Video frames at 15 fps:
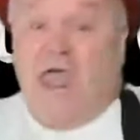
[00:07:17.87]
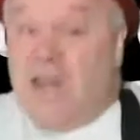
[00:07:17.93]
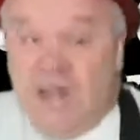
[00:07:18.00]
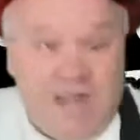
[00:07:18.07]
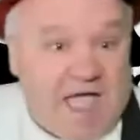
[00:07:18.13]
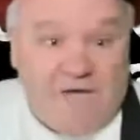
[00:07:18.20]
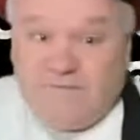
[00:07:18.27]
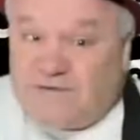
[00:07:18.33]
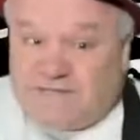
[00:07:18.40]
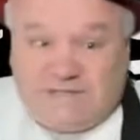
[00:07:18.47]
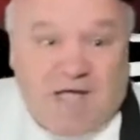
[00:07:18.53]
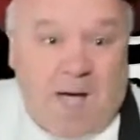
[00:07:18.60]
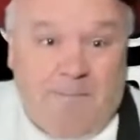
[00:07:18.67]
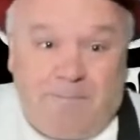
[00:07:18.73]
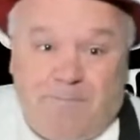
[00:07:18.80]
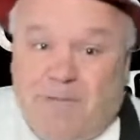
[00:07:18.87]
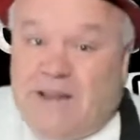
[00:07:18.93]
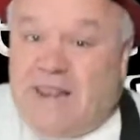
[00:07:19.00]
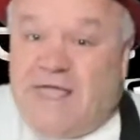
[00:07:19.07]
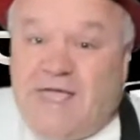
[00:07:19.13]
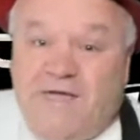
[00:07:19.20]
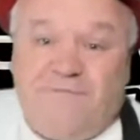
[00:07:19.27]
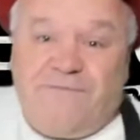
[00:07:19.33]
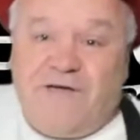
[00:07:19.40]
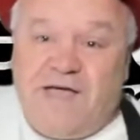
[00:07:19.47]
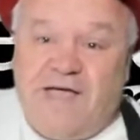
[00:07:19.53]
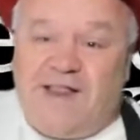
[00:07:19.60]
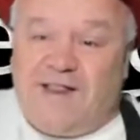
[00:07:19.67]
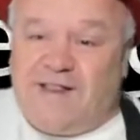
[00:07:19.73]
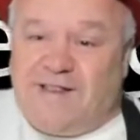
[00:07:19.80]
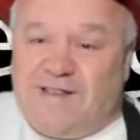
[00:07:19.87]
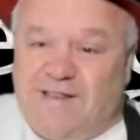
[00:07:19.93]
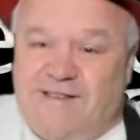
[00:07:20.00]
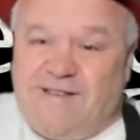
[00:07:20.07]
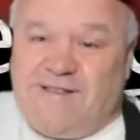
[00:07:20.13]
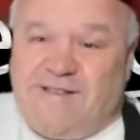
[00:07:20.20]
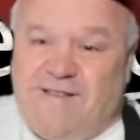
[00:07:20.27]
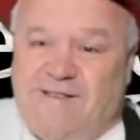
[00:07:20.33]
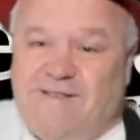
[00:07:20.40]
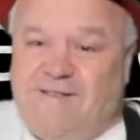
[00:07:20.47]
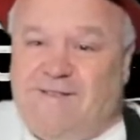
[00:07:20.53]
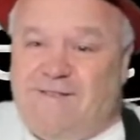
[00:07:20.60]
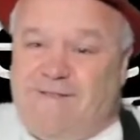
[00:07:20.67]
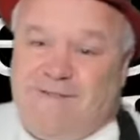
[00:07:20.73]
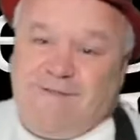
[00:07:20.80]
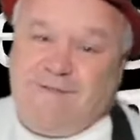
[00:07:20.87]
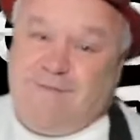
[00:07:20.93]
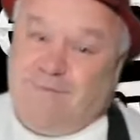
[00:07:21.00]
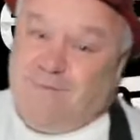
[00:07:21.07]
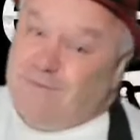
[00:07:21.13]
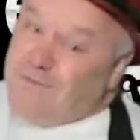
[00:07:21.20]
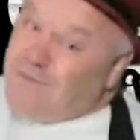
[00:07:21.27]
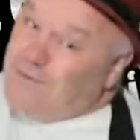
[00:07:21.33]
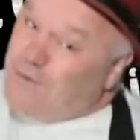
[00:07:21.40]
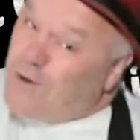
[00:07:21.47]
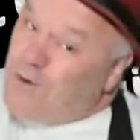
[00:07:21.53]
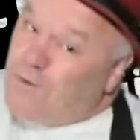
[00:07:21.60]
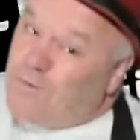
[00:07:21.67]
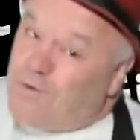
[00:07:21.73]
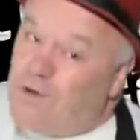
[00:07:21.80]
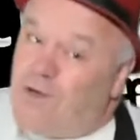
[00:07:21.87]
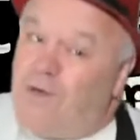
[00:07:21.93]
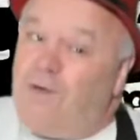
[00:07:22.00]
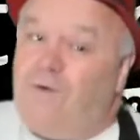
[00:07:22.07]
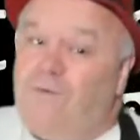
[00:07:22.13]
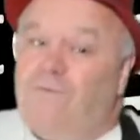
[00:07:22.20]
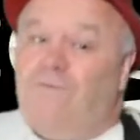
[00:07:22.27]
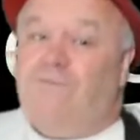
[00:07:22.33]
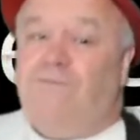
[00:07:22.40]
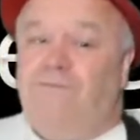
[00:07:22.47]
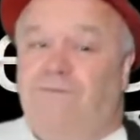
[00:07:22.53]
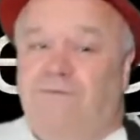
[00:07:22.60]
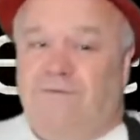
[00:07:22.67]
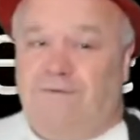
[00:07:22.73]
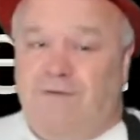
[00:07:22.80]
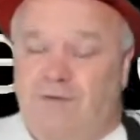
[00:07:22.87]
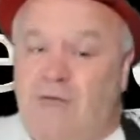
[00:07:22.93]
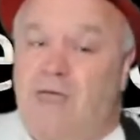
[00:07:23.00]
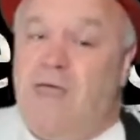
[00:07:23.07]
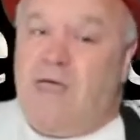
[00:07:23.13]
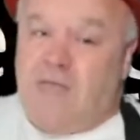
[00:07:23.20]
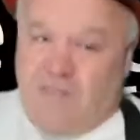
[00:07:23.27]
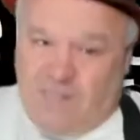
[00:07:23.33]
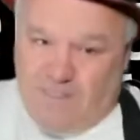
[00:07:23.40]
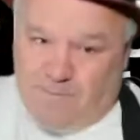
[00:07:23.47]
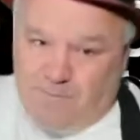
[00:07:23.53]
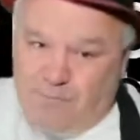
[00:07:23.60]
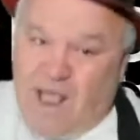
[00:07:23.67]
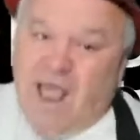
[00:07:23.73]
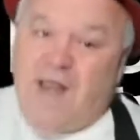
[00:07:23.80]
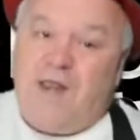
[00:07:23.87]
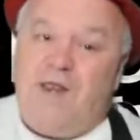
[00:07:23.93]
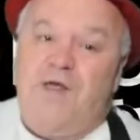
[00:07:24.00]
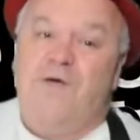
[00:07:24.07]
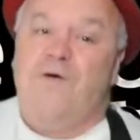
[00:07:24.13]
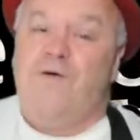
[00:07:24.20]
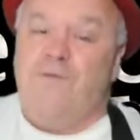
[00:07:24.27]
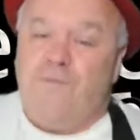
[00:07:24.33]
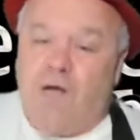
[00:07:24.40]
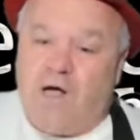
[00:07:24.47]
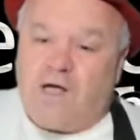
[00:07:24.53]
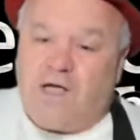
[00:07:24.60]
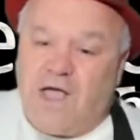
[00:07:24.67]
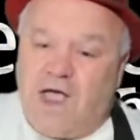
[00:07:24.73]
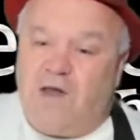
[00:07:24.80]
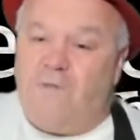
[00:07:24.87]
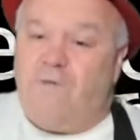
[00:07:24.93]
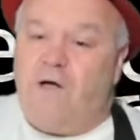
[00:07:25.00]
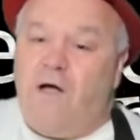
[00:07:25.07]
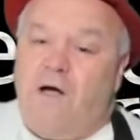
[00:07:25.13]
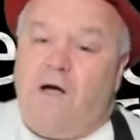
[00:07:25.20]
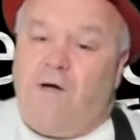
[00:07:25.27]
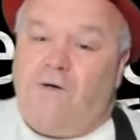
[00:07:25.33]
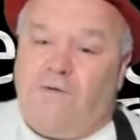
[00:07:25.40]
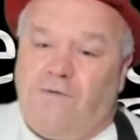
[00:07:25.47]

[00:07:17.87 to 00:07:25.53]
Never stopped believing. No, no. In the brand new rock and roll.